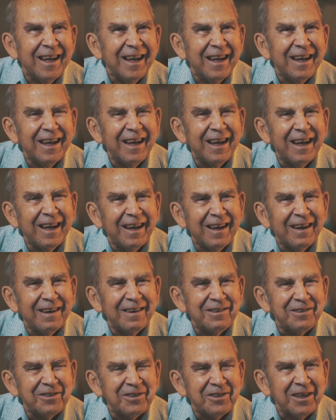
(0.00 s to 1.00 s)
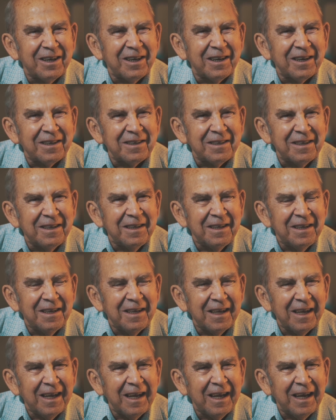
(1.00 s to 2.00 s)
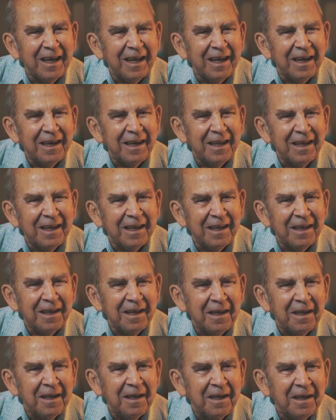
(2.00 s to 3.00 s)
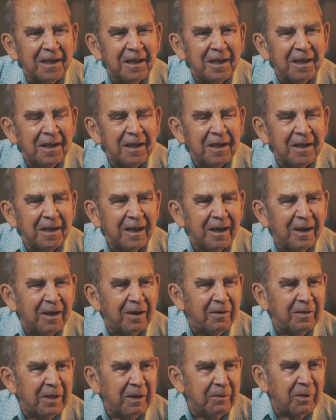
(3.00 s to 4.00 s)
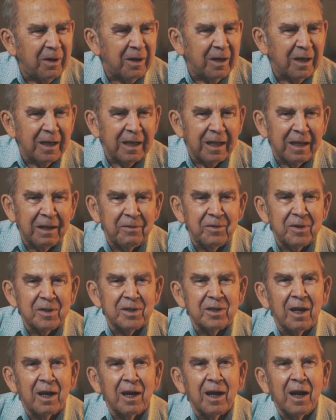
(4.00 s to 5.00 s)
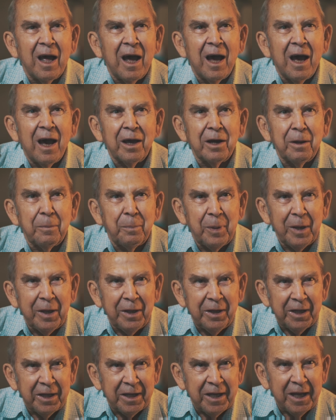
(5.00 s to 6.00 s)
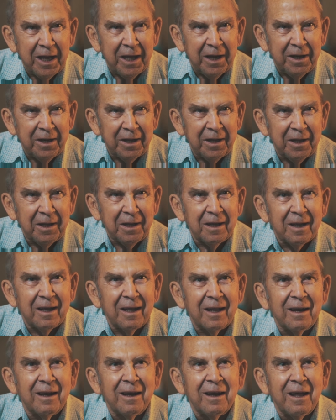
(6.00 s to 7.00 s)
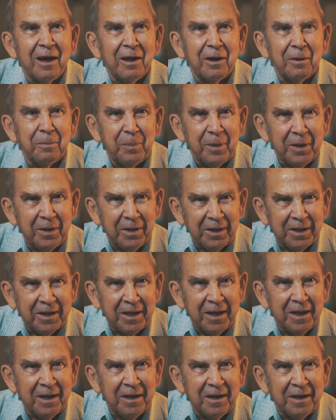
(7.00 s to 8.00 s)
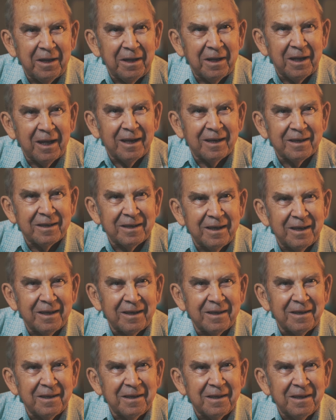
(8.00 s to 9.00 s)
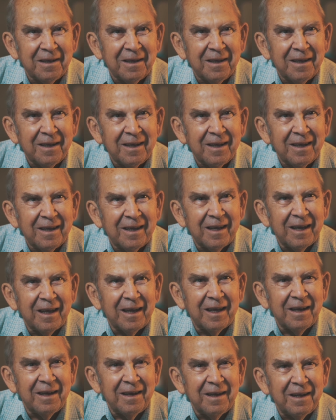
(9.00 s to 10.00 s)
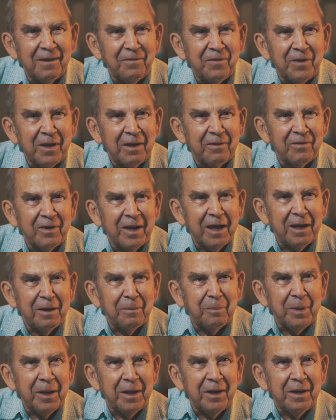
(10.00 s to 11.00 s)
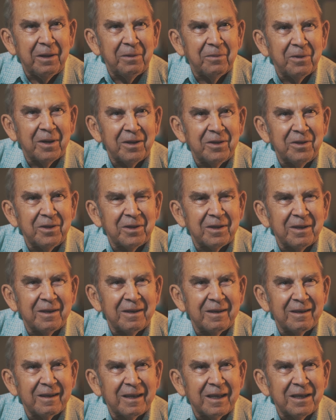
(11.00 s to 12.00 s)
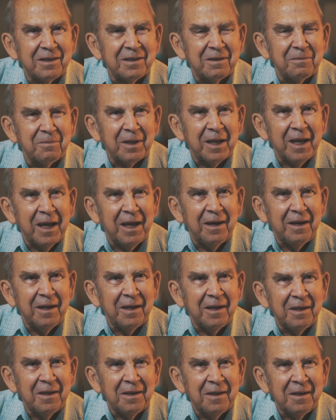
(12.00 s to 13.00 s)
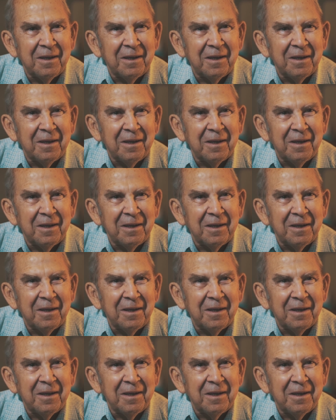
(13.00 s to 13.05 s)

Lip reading: Oh, shucks. And there was a lot of penny candy, I'll tell you. And if you ever had a penny, well, you could get some candy.